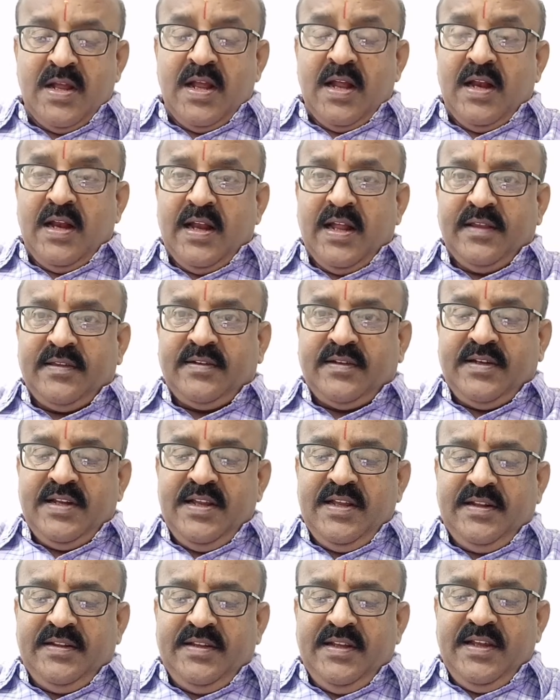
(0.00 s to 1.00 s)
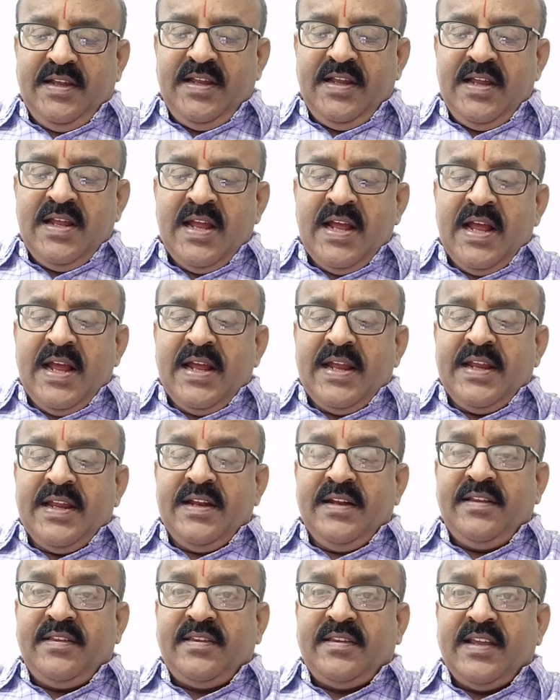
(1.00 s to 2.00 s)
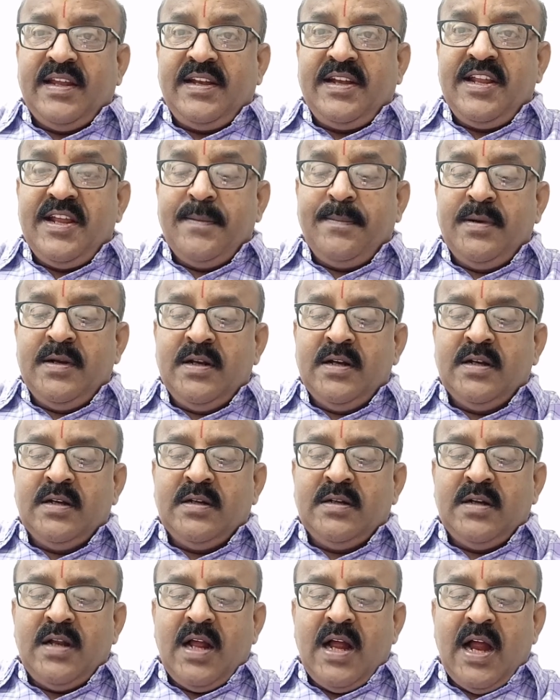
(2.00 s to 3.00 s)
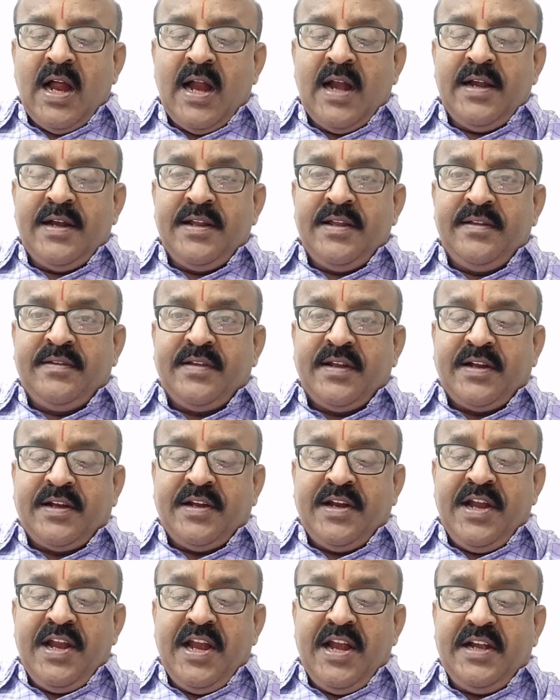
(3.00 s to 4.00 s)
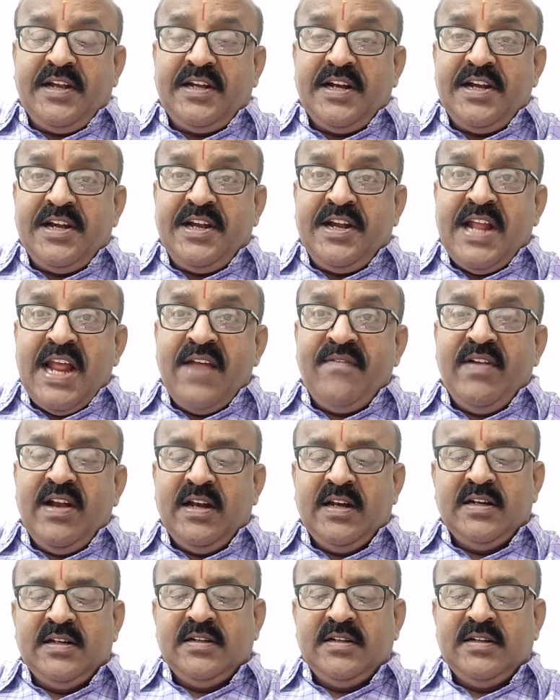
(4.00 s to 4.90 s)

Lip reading: Lust is the insatiable and is a great devil.